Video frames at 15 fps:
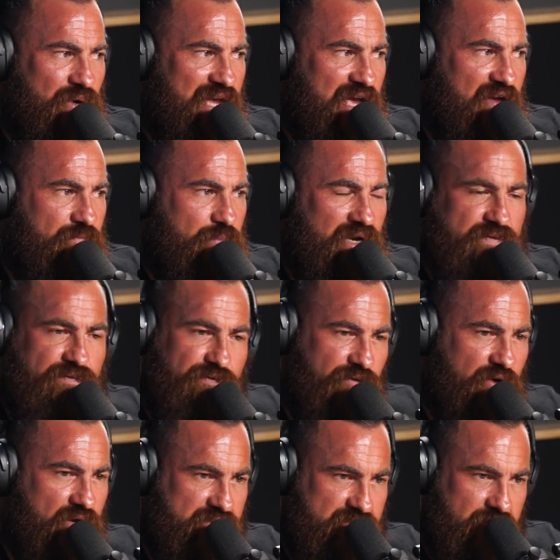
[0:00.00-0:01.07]
we have been
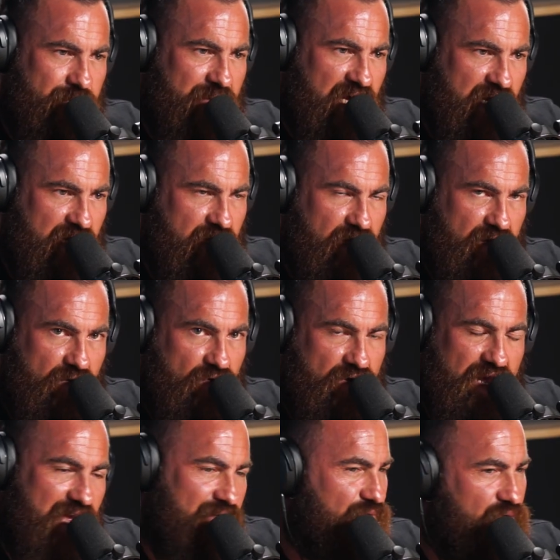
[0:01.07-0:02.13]
first to market on
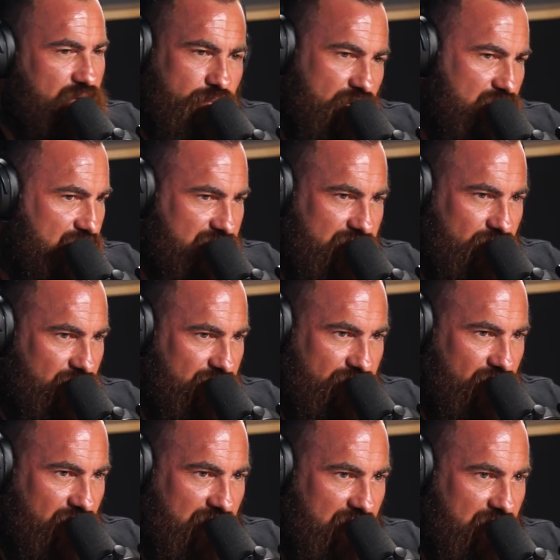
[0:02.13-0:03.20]
every product that we've
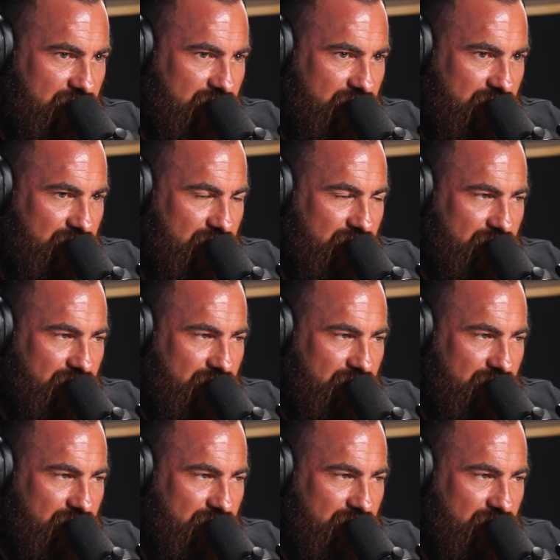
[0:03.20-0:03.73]
created.